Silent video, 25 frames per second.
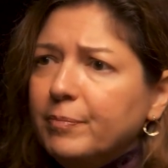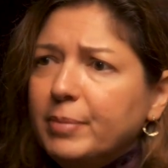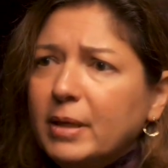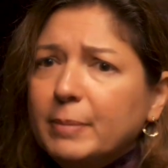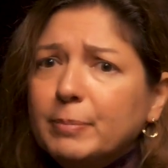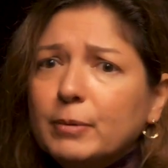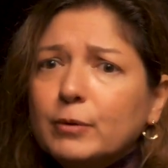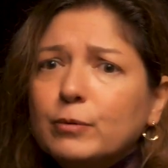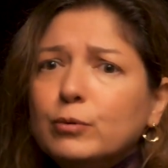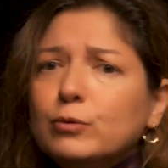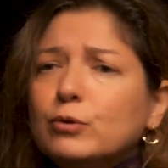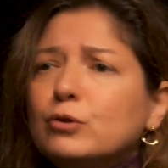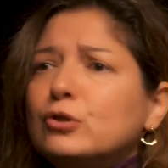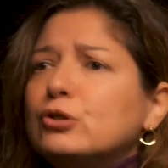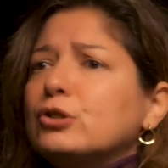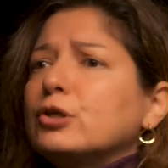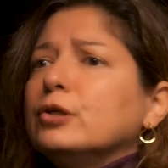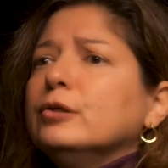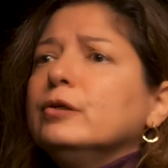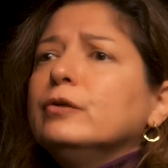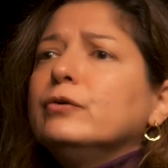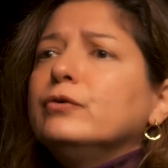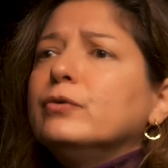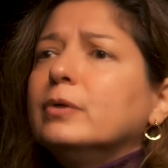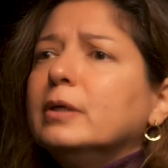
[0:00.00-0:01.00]
people whose
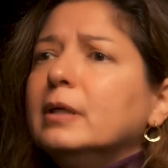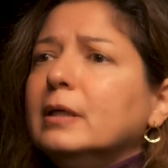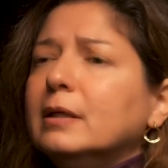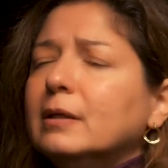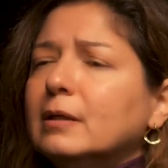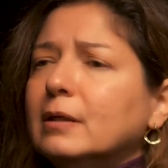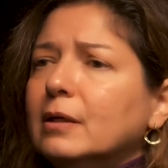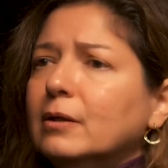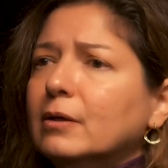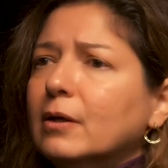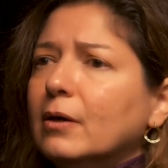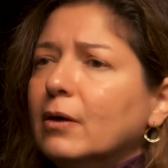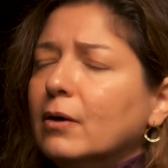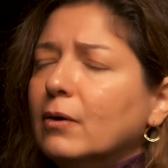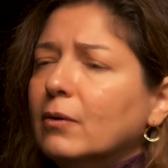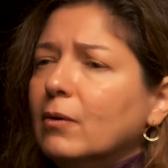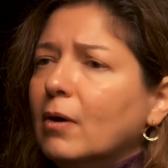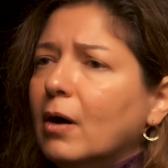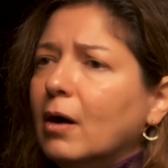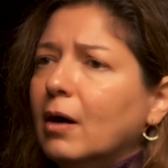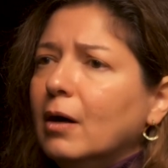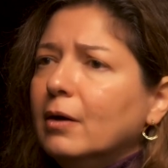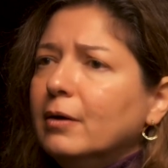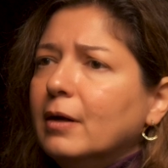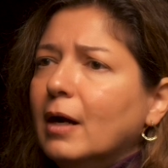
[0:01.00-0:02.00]
children, you
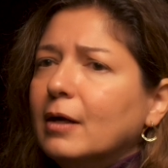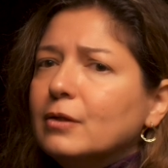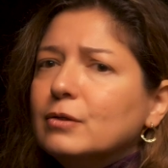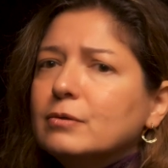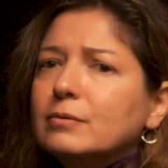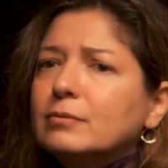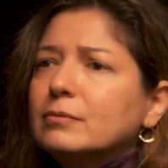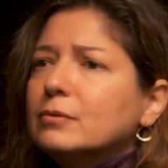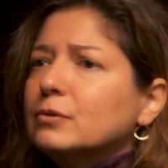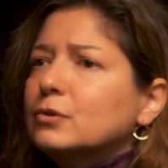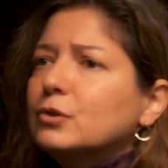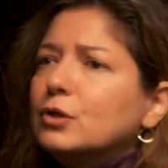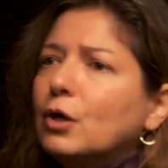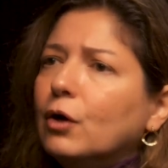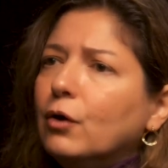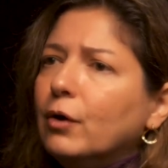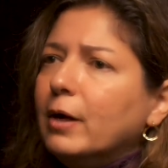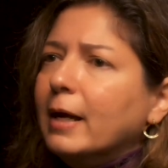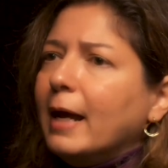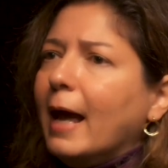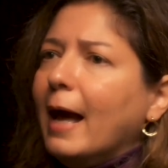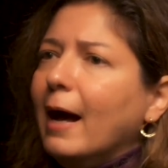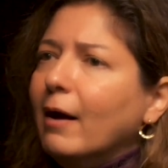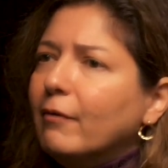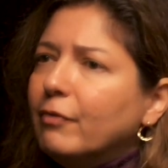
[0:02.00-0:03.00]
know, are not
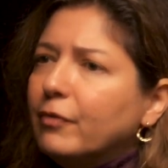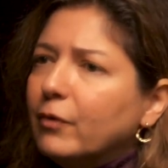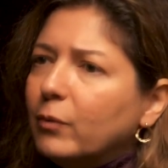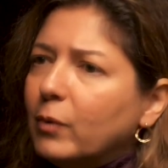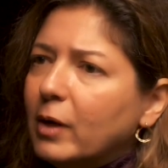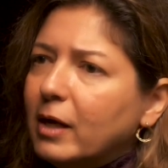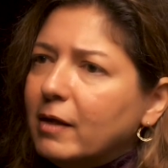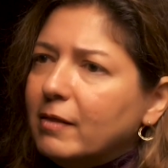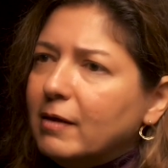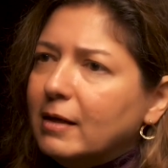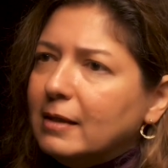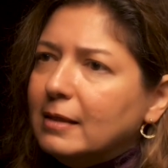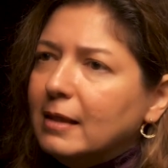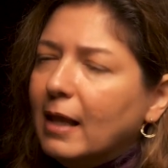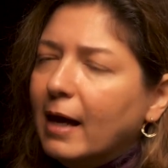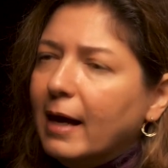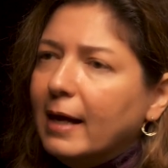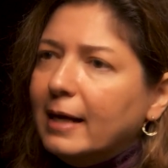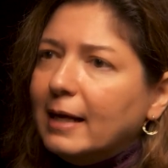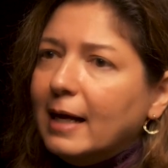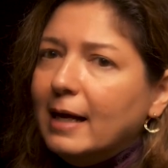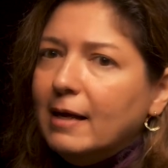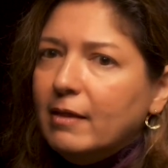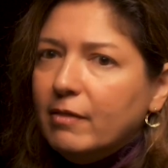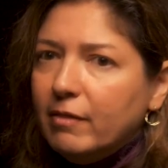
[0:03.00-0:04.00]
turning out the way they'd like,